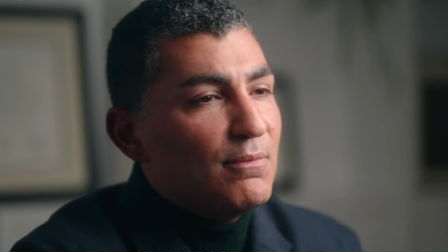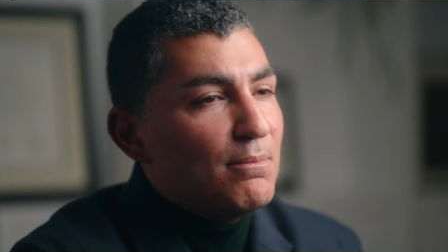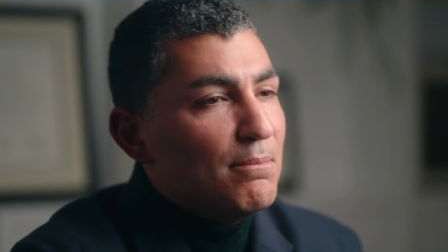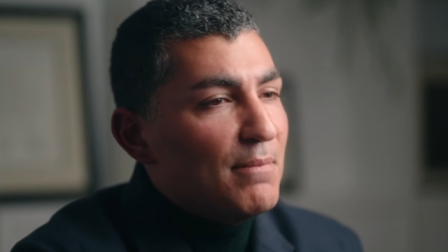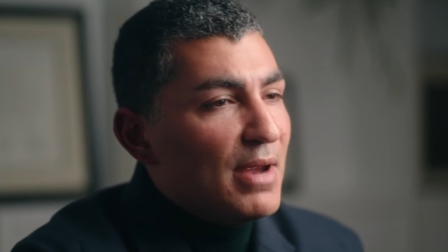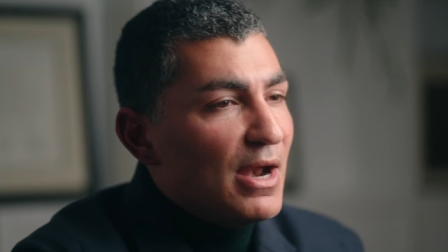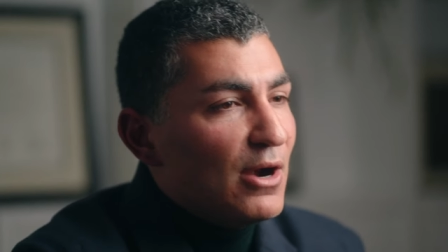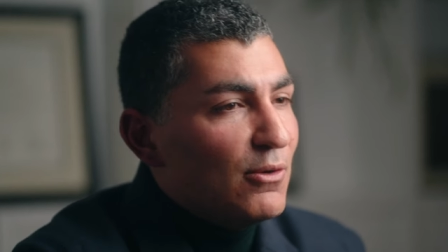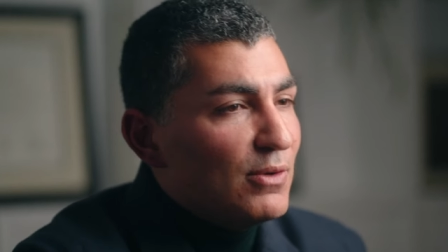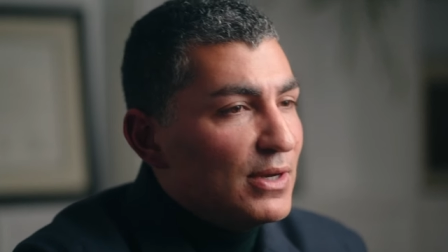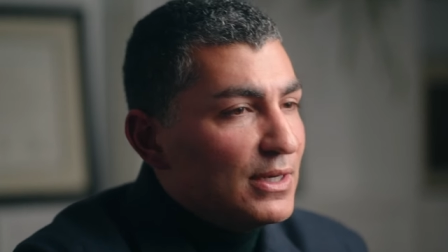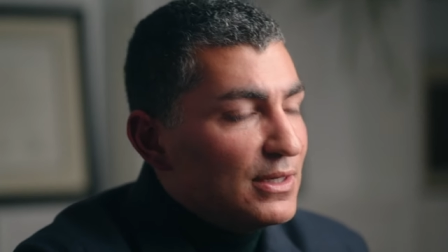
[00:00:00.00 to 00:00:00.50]

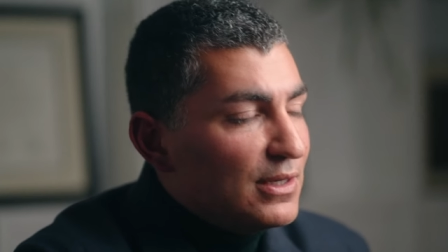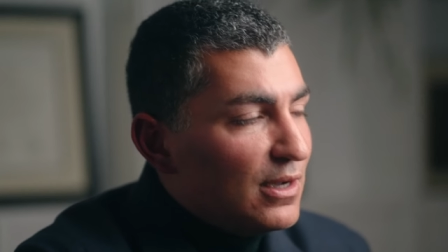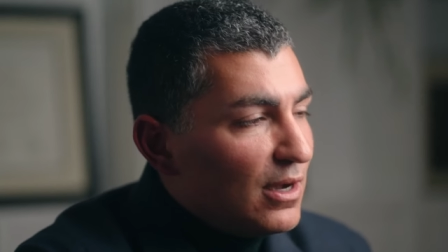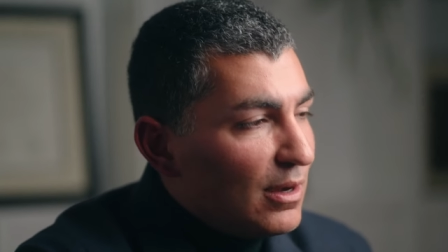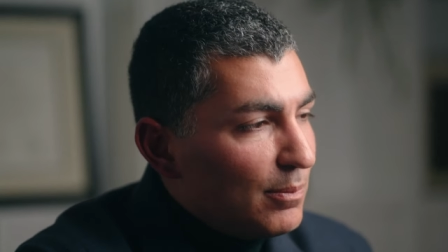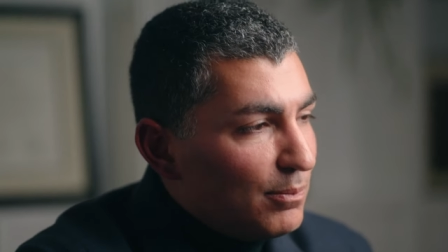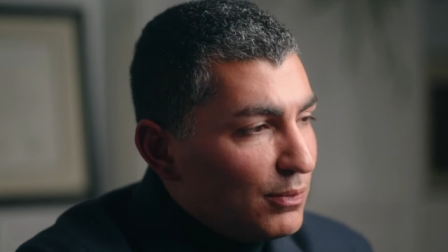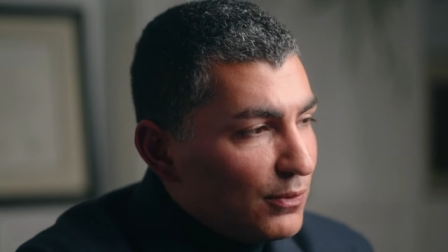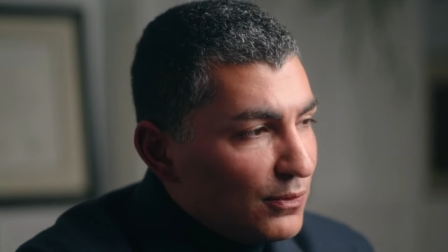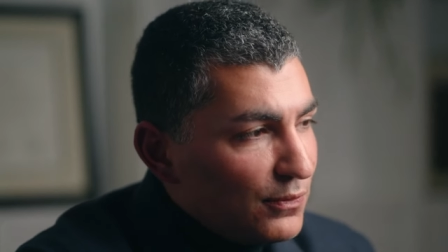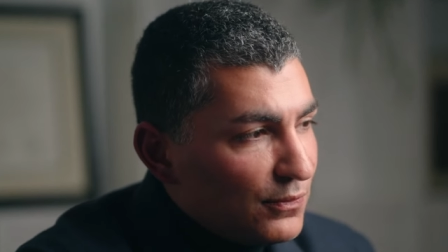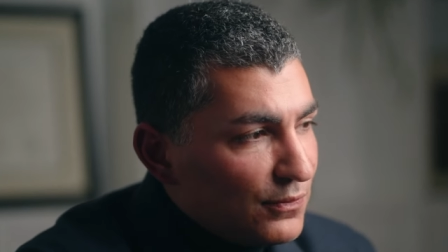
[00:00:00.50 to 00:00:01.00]
married
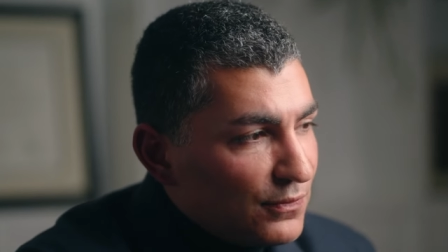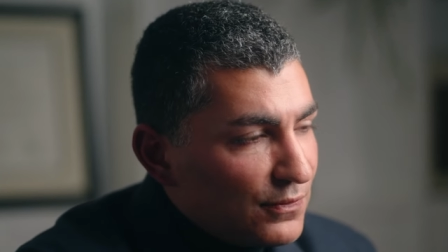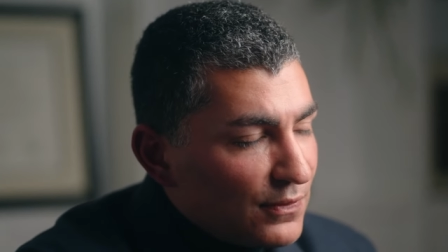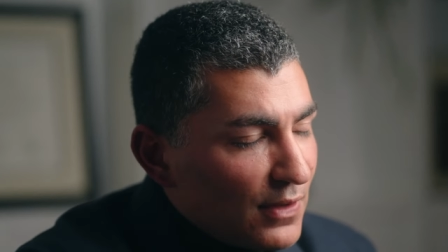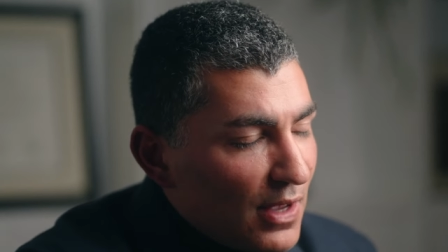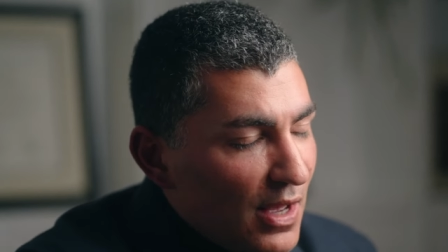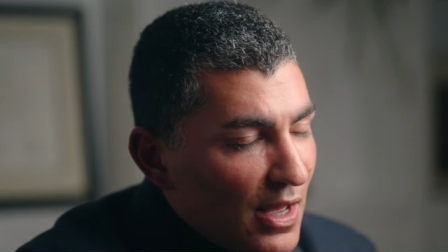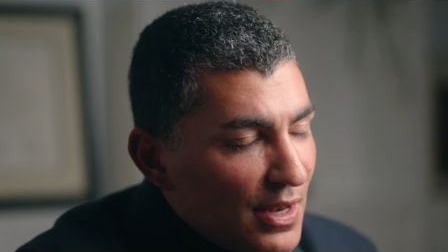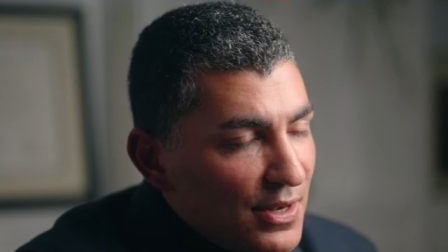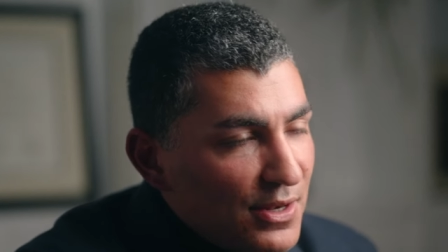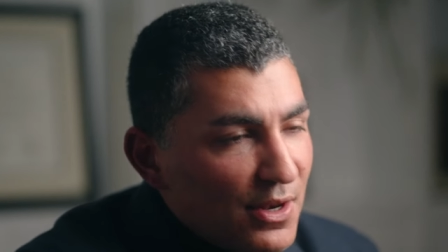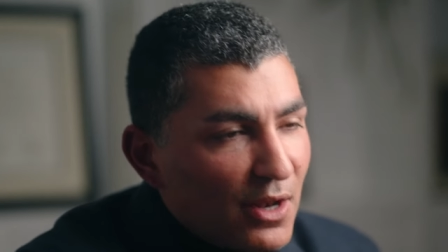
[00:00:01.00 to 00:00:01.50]
couples
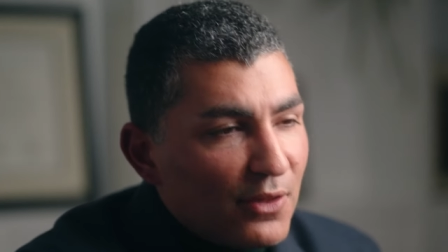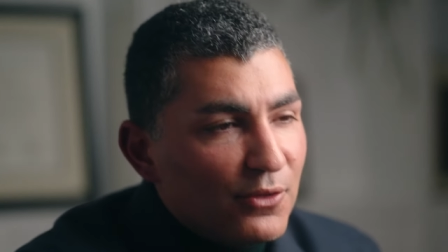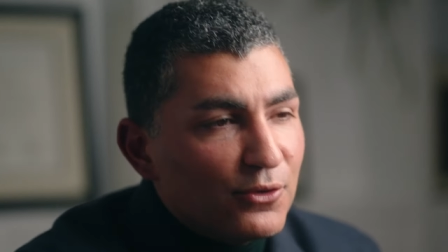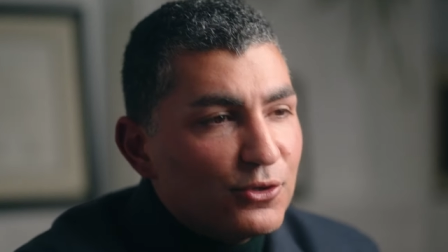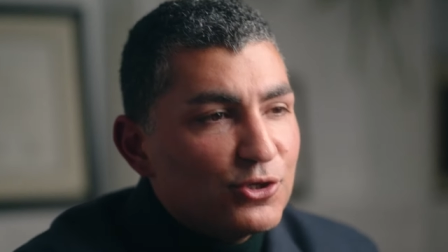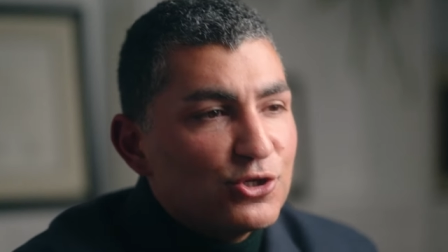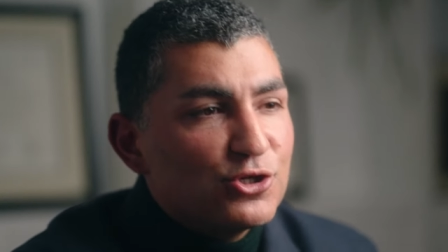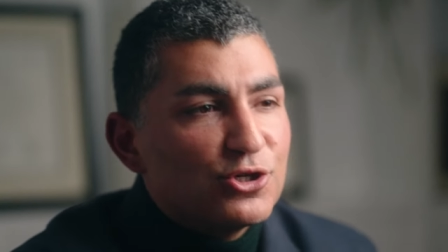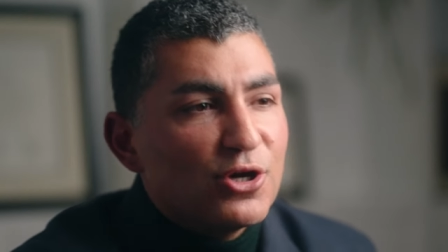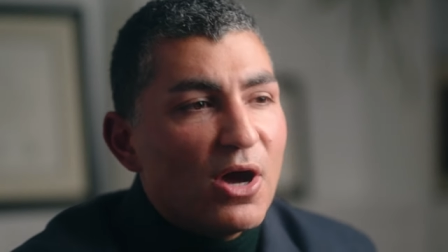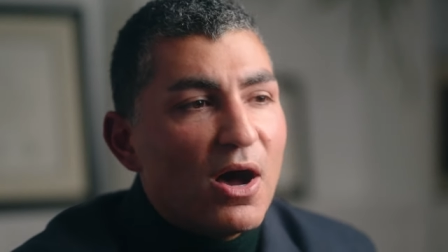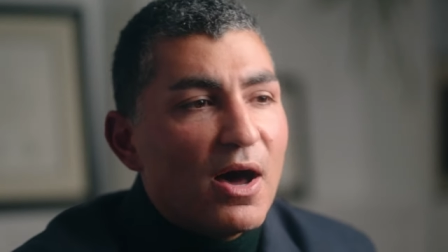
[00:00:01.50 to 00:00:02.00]
another
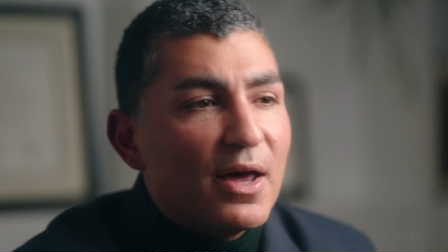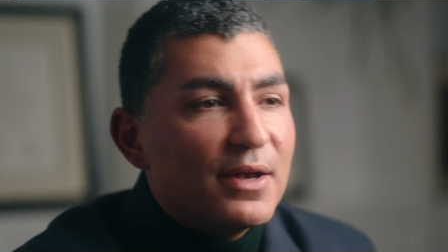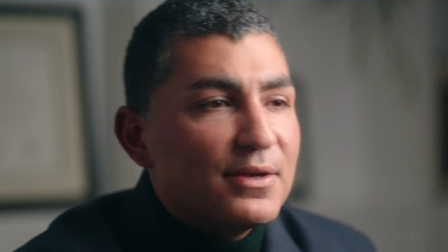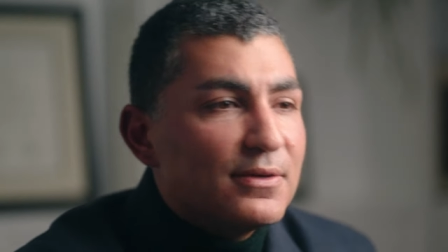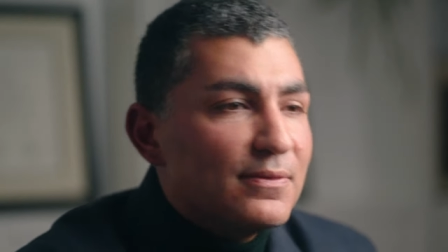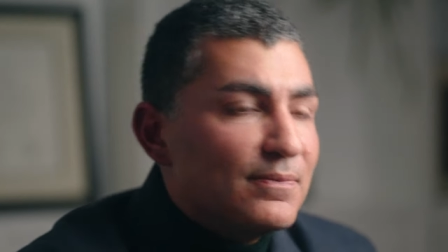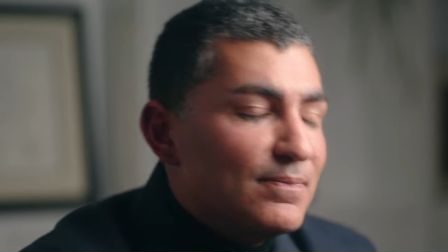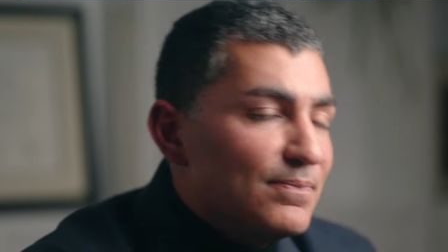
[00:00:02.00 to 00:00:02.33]
shot.